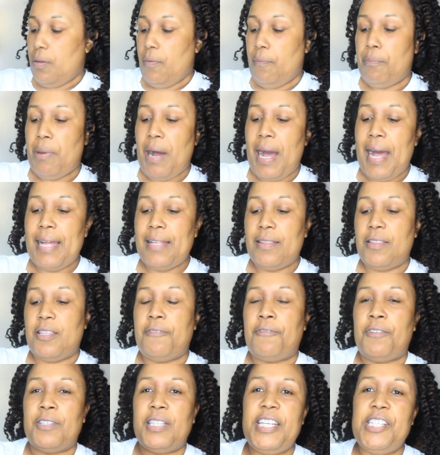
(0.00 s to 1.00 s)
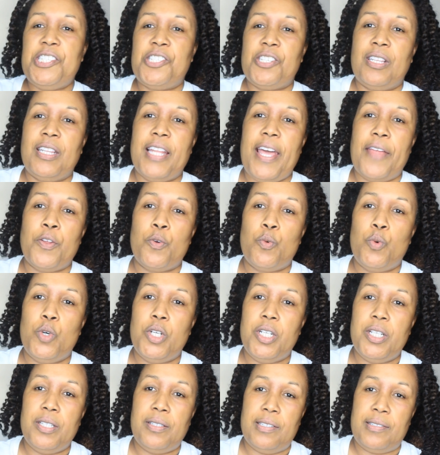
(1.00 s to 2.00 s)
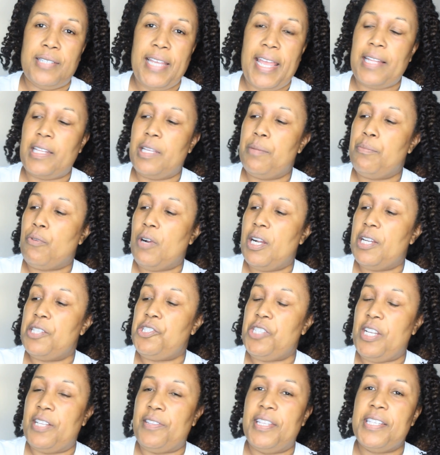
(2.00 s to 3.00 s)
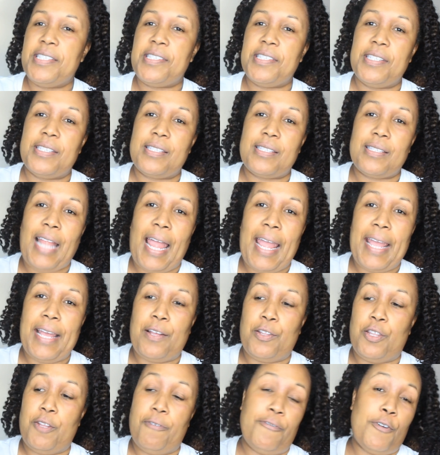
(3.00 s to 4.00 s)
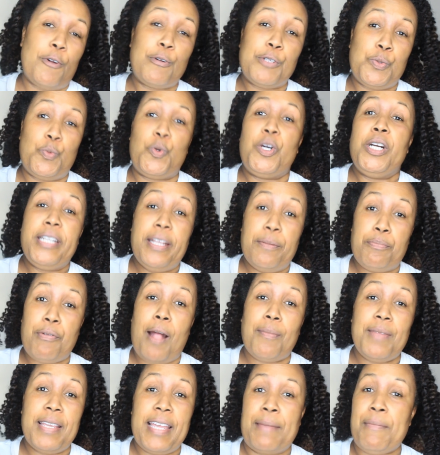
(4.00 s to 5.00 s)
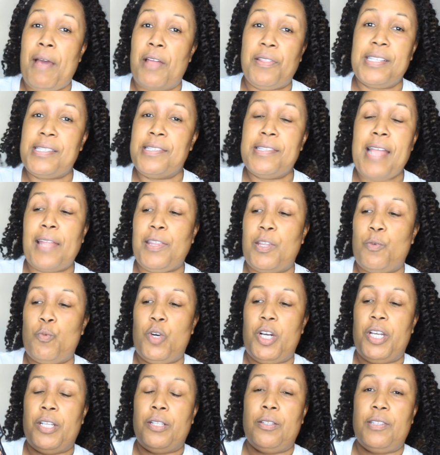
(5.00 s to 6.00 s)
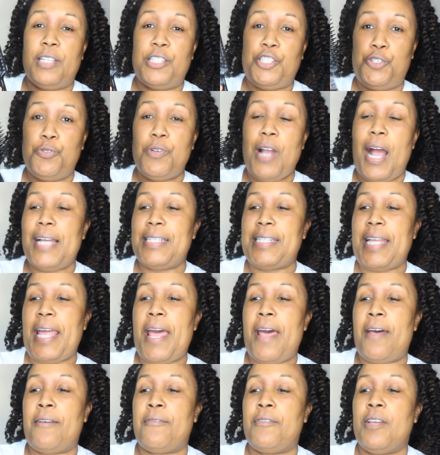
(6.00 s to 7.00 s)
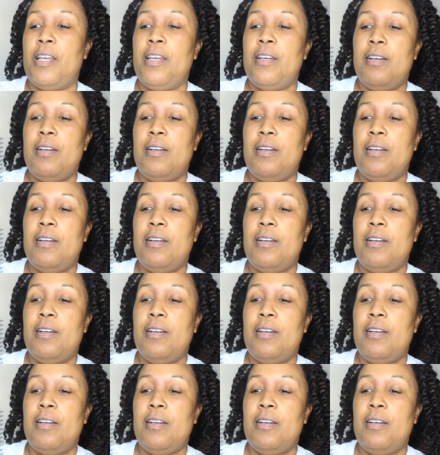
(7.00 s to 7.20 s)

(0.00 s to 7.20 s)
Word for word: bought the Felicia Leatherwood detangling brush and this is like the first one that probably came out. This is not the one that you guys have.